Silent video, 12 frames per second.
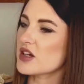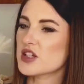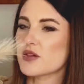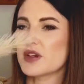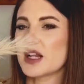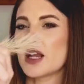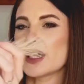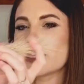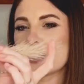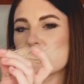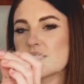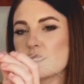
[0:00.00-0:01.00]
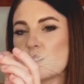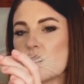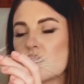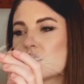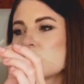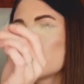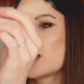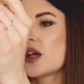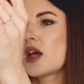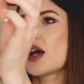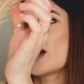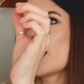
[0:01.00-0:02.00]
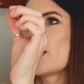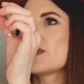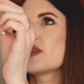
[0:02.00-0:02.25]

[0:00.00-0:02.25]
I don't really like this one. Um,